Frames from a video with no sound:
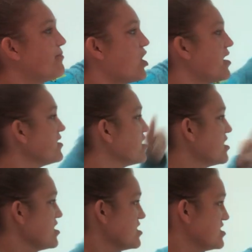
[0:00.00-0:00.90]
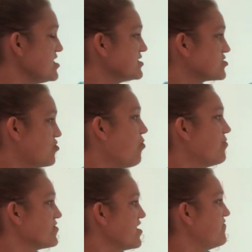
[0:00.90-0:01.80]
bond, he's
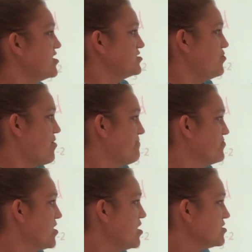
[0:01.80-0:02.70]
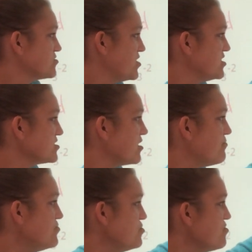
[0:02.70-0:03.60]
cool with giving it to him. So he's
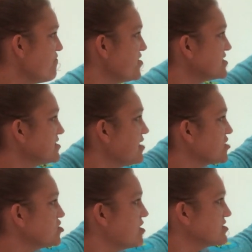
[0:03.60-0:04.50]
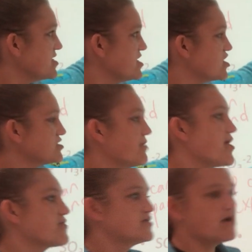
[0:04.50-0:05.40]
gonna move these electrons here to
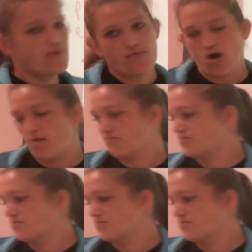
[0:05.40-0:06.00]
make the double bond.